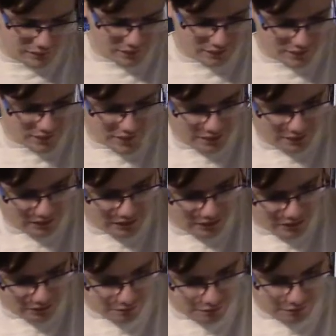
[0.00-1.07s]
let's see if I
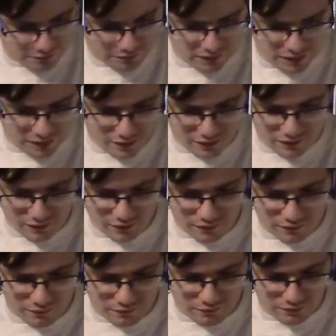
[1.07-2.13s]
can find her
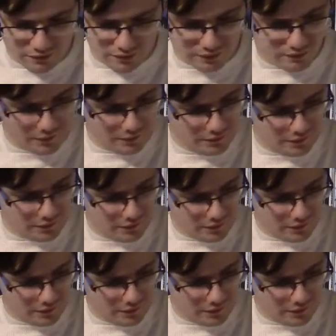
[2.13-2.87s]
here.